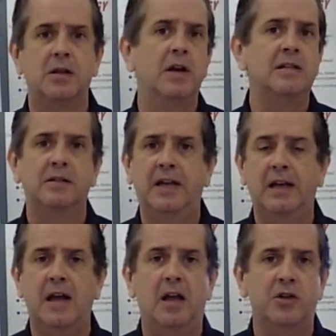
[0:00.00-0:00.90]
There is a
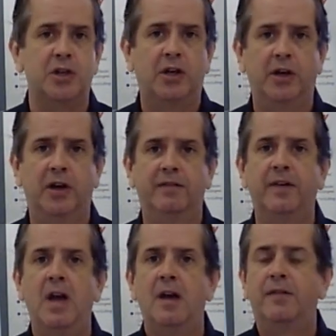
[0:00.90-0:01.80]
technology
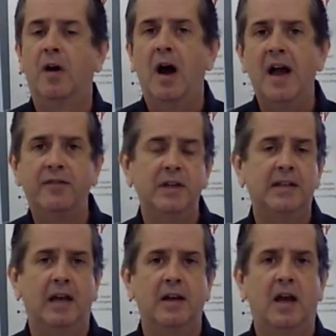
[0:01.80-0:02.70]
curve for every
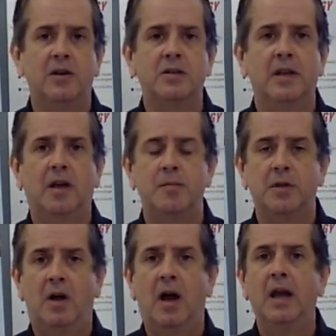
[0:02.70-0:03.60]
technology that comes
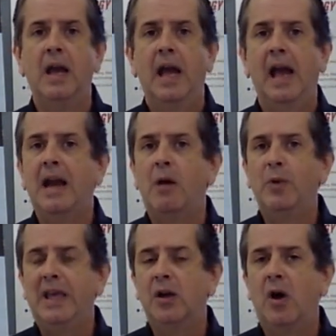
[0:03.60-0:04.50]
along. And
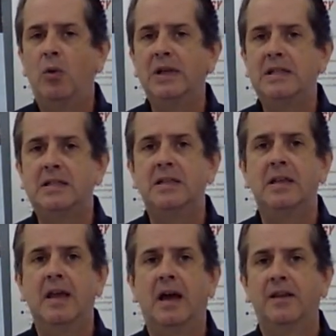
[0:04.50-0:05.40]
we can only
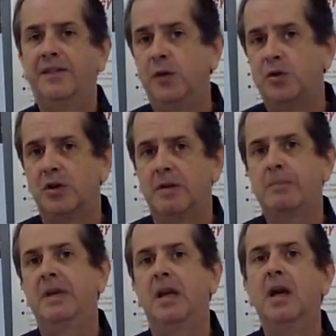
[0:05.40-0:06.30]
see that the future
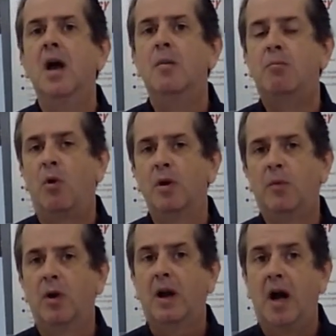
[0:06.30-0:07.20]
be more and
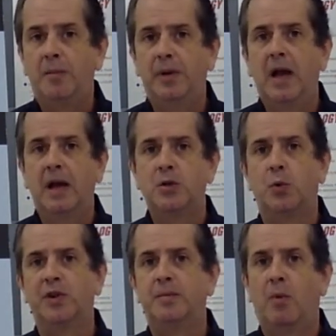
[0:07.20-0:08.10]
more complex
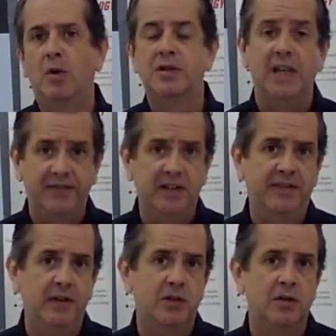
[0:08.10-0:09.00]
with more safety
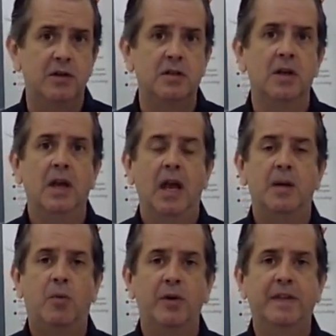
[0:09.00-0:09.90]
features
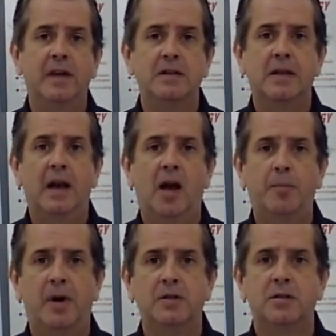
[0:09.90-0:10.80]
and more things that
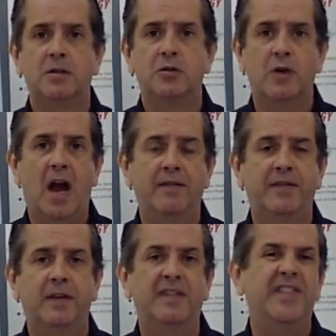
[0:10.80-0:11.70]
help us drive
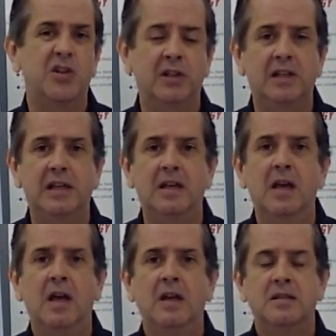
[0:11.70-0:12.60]
efficiently,
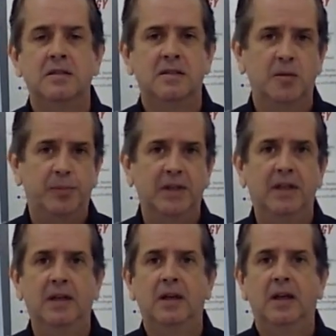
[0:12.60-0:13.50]

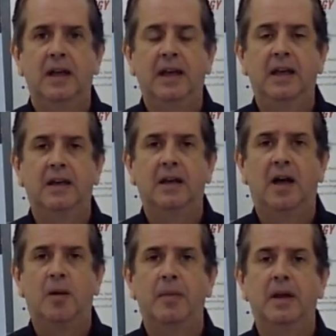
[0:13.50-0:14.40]
simply, and,
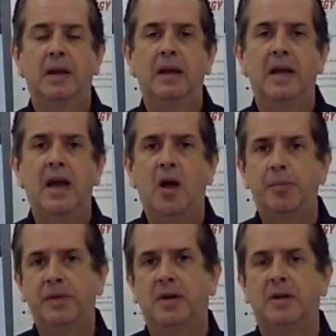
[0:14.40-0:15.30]
um, and, and
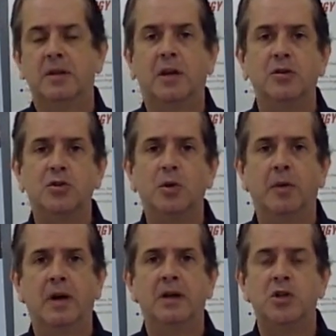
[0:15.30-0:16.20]
help the, the
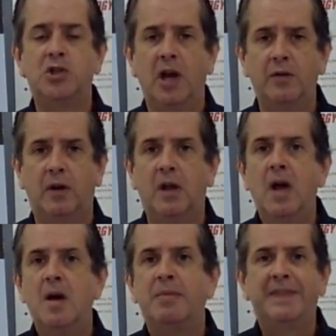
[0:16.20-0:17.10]
consumer in general.
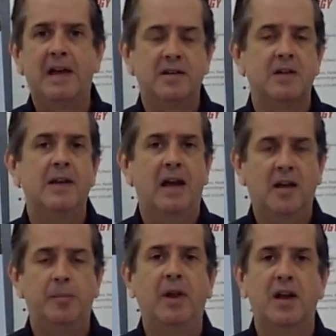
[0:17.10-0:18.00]
But that does add
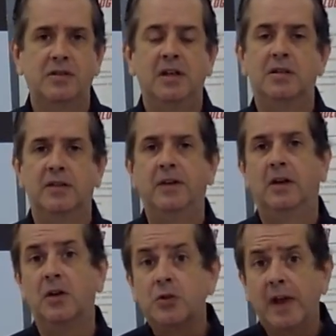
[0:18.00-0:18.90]
complexity to the
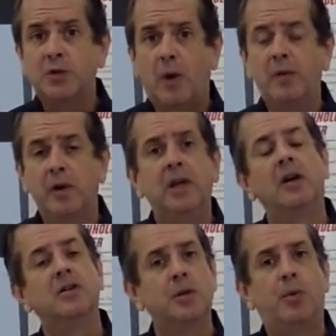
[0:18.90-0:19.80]
vehicle. So that's why we're
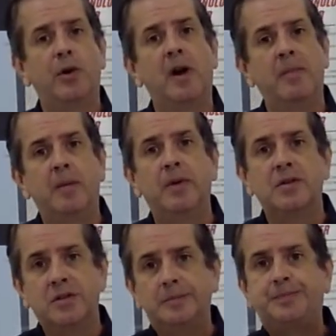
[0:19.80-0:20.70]
here to support our
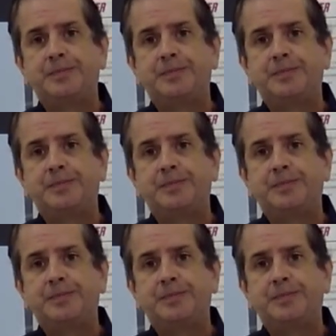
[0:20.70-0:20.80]
members.